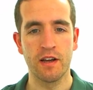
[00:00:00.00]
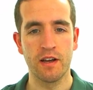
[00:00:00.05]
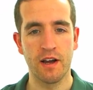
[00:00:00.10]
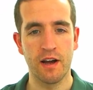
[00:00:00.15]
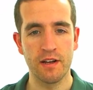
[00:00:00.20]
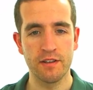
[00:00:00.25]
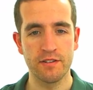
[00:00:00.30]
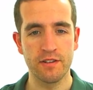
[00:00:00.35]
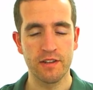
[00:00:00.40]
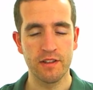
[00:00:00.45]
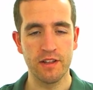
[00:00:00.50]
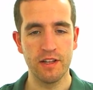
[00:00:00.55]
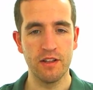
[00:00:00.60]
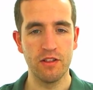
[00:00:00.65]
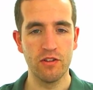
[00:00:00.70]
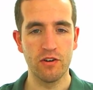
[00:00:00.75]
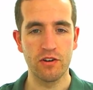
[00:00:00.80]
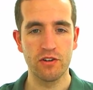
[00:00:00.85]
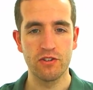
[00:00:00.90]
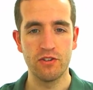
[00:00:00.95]
Constantly
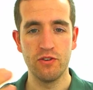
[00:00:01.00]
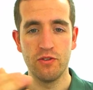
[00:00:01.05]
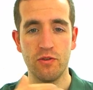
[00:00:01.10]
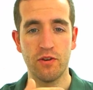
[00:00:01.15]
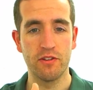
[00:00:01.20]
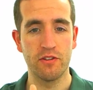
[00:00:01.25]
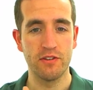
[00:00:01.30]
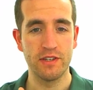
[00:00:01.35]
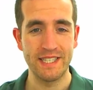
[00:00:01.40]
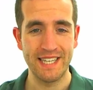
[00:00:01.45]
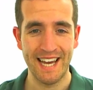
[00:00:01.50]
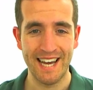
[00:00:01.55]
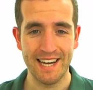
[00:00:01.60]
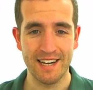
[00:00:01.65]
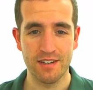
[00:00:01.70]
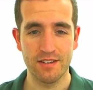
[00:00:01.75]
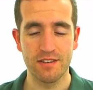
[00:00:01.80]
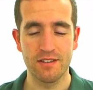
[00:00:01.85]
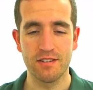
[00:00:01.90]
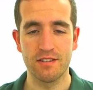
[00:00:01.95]
look to other
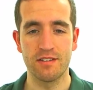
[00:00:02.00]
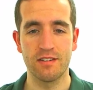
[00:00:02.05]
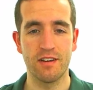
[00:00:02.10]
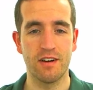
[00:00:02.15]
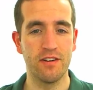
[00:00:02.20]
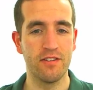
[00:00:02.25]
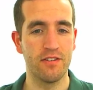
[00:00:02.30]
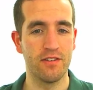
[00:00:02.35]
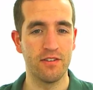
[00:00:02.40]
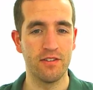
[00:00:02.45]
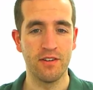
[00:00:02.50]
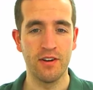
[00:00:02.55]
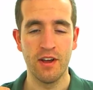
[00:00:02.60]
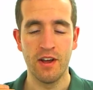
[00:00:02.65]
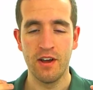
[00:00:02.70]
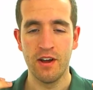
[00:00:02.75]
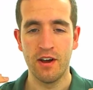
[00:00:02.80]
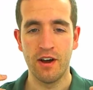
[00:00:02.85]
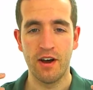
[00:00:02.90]
texts, other